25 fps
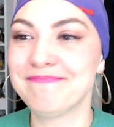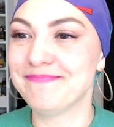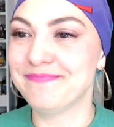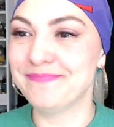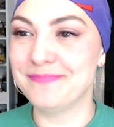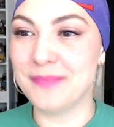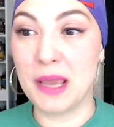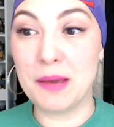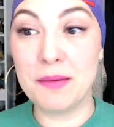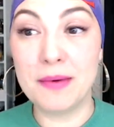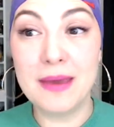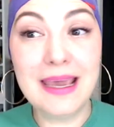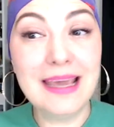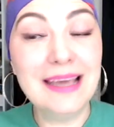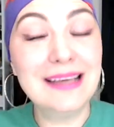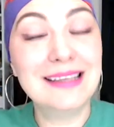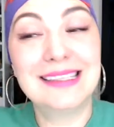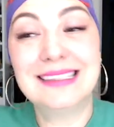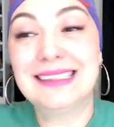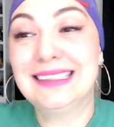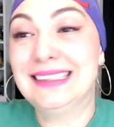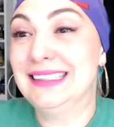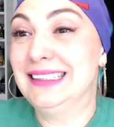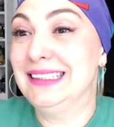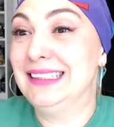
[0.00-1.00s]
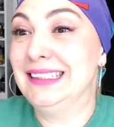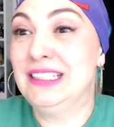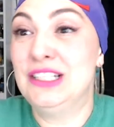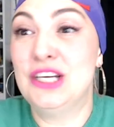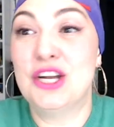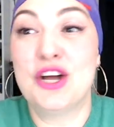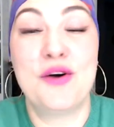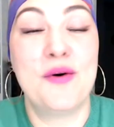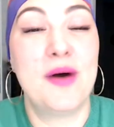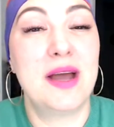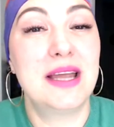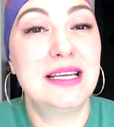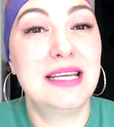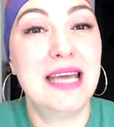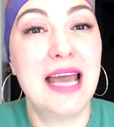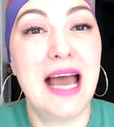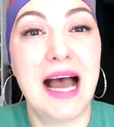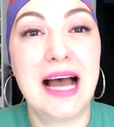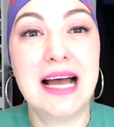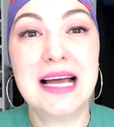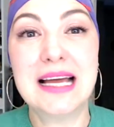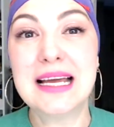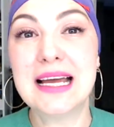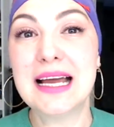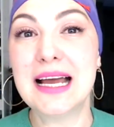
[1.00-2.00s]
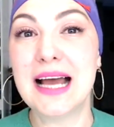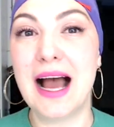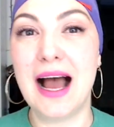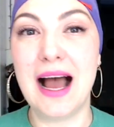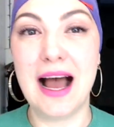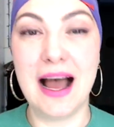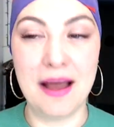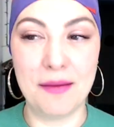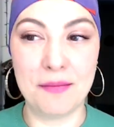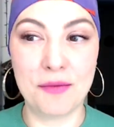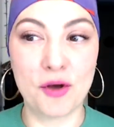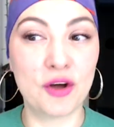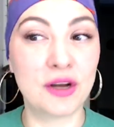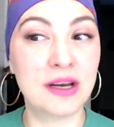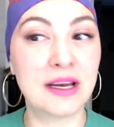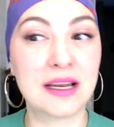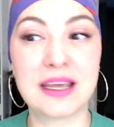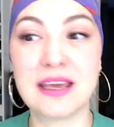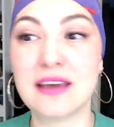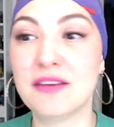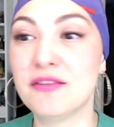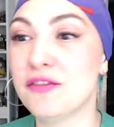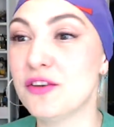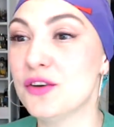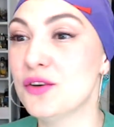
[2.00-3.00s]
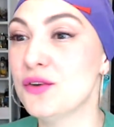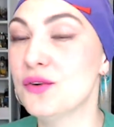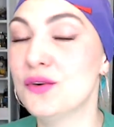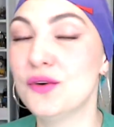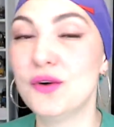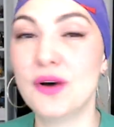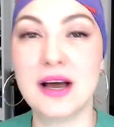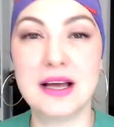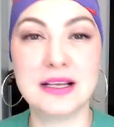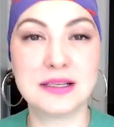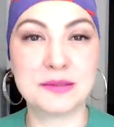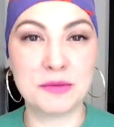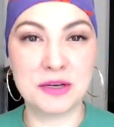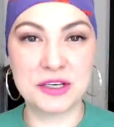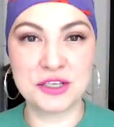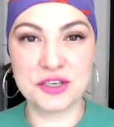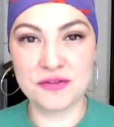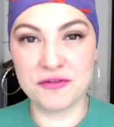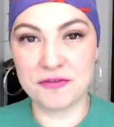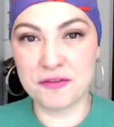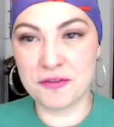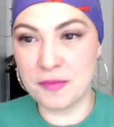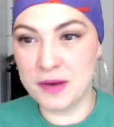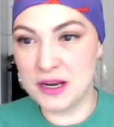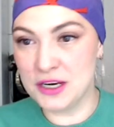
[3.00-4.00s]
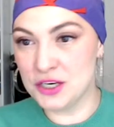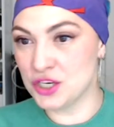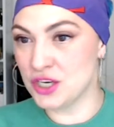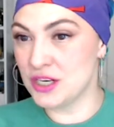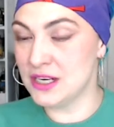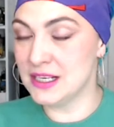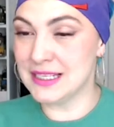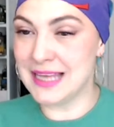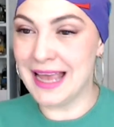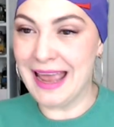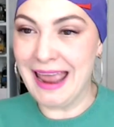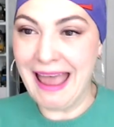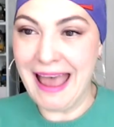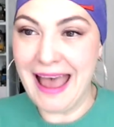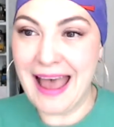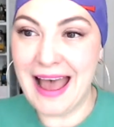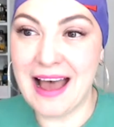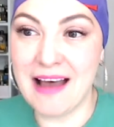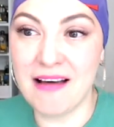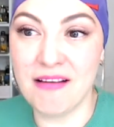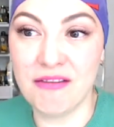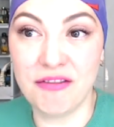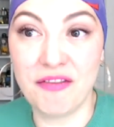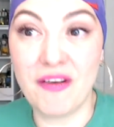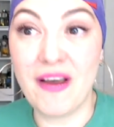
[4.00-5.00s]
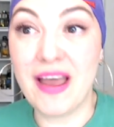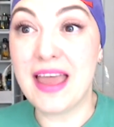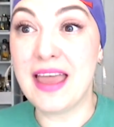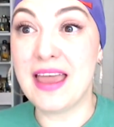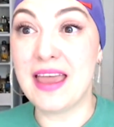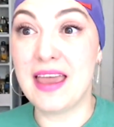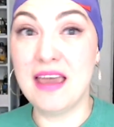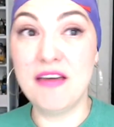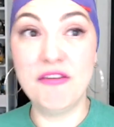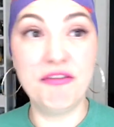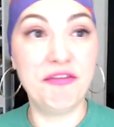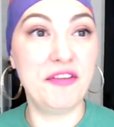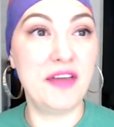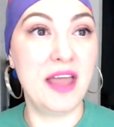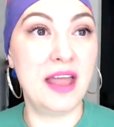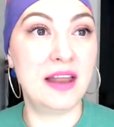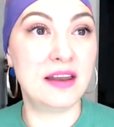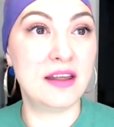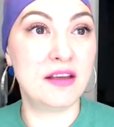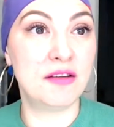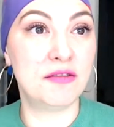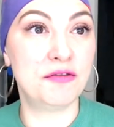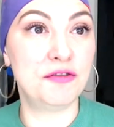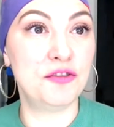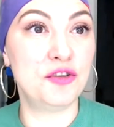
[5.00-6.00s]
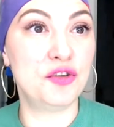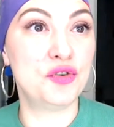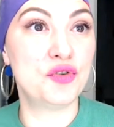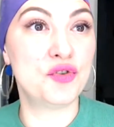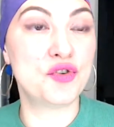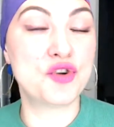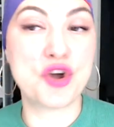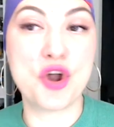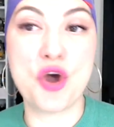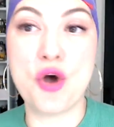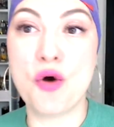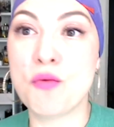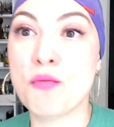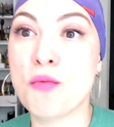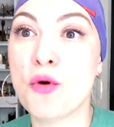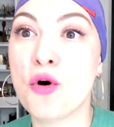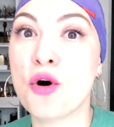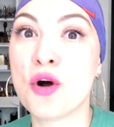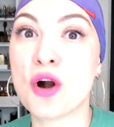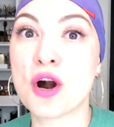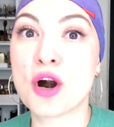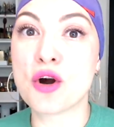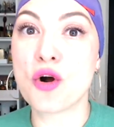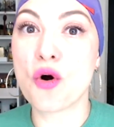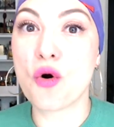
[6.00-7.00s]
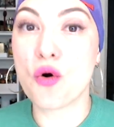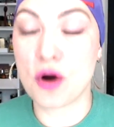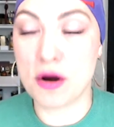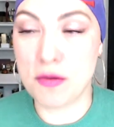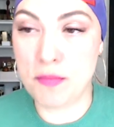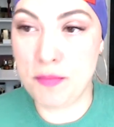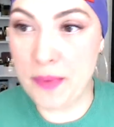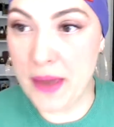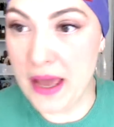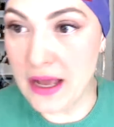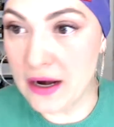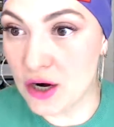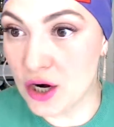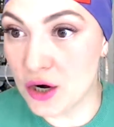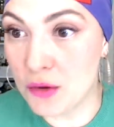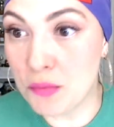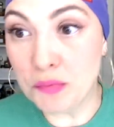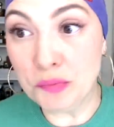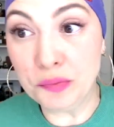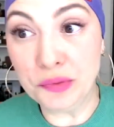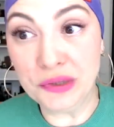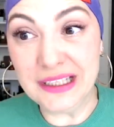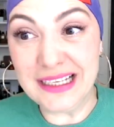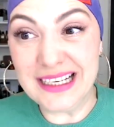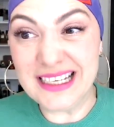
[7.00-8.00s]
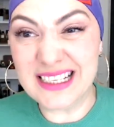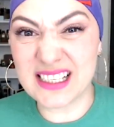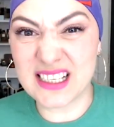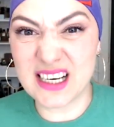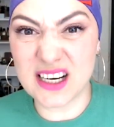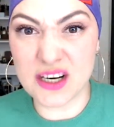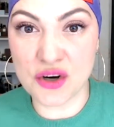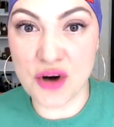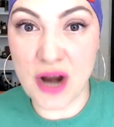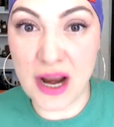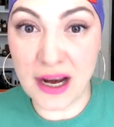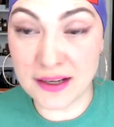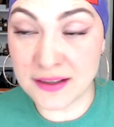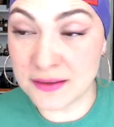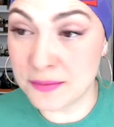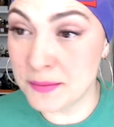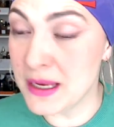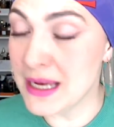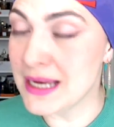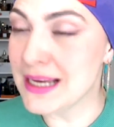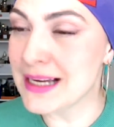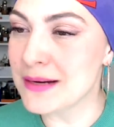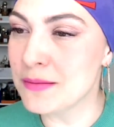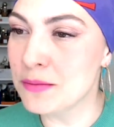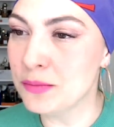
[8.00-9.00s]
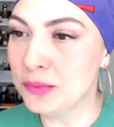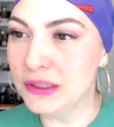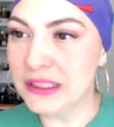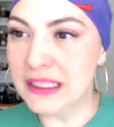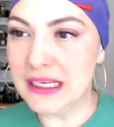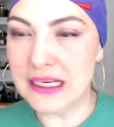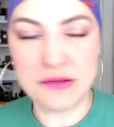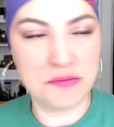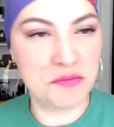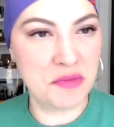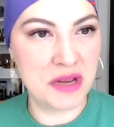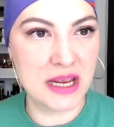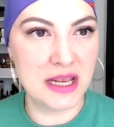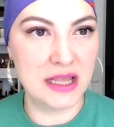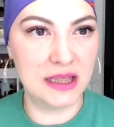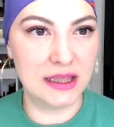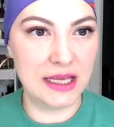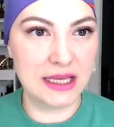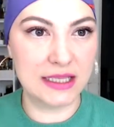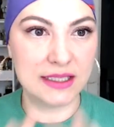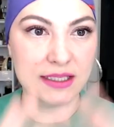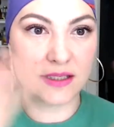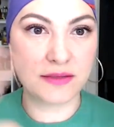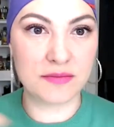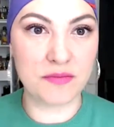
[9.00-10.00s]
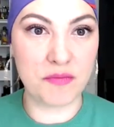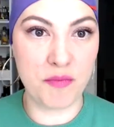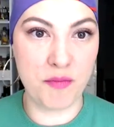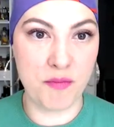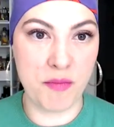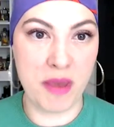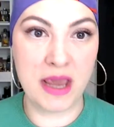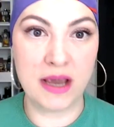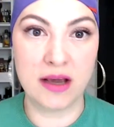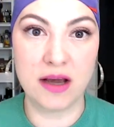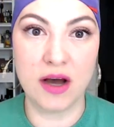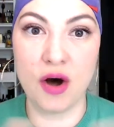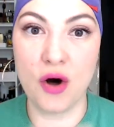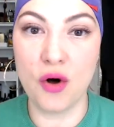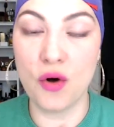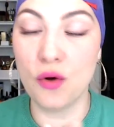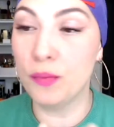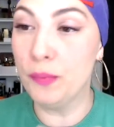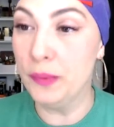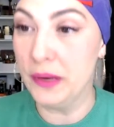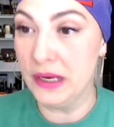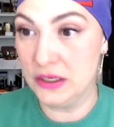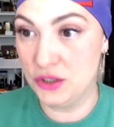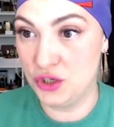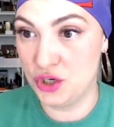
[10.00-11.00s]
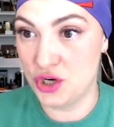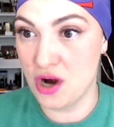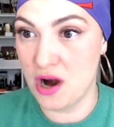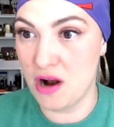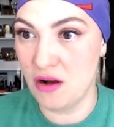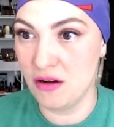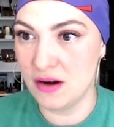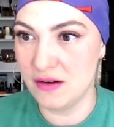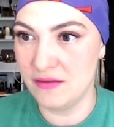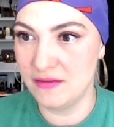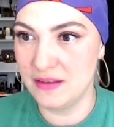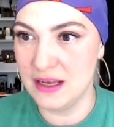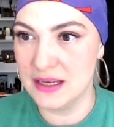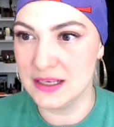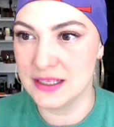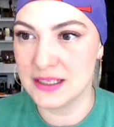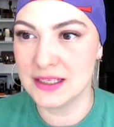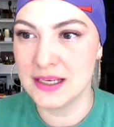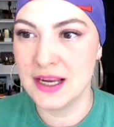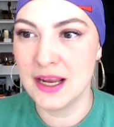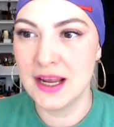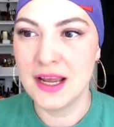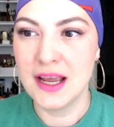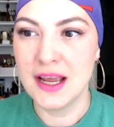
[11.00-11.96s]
Maybe. No idea. I'm going to give you as much information as I have. If any of you know more or better, please correct me, complete me. Let's make a whole picture out of this.